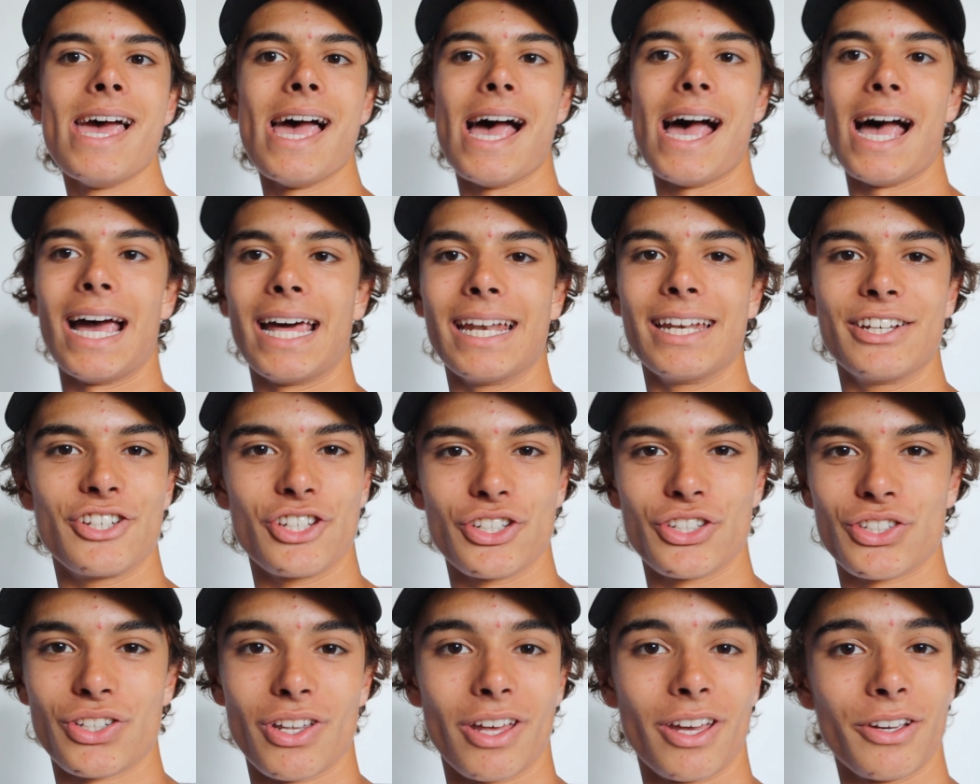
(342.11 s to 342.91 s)
and
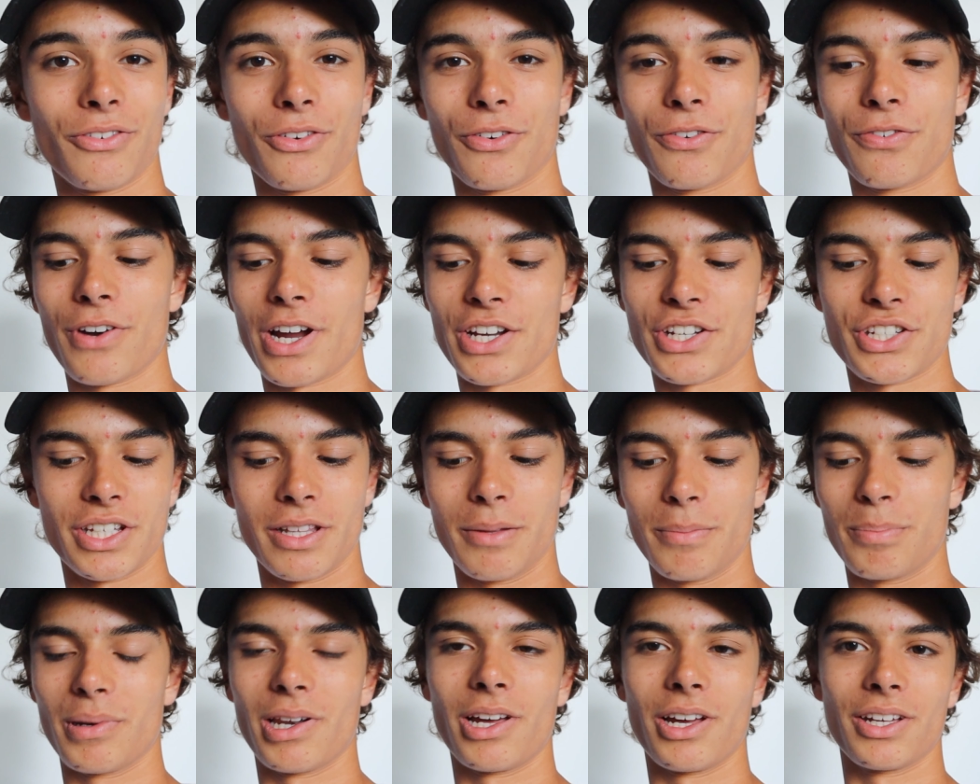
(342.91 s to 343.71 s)
just like refreshing
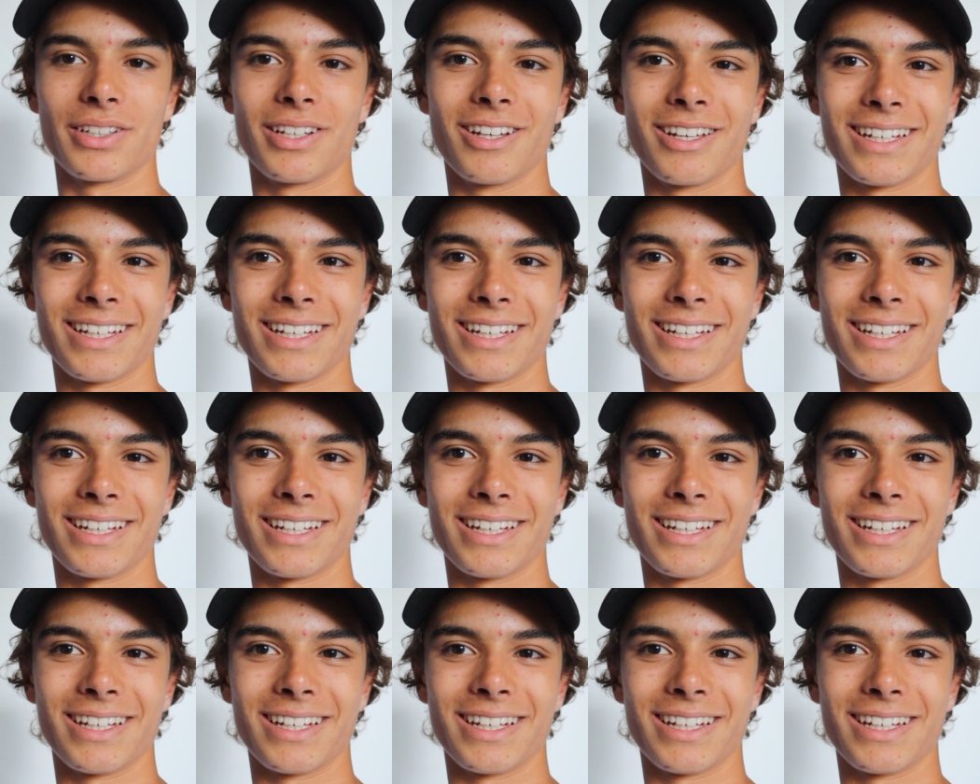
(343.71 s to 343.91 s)
the blood,